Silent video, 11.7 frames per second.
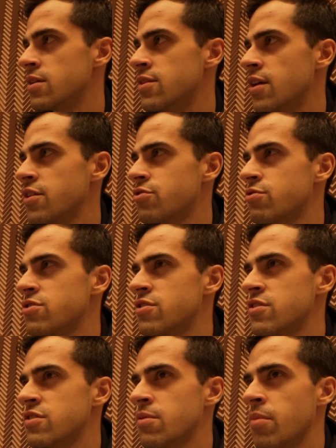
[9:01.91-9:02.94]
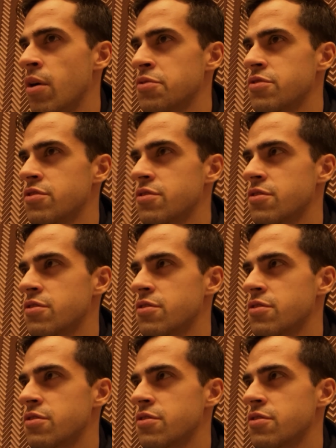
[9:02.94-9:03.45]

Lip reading: The entrance it's about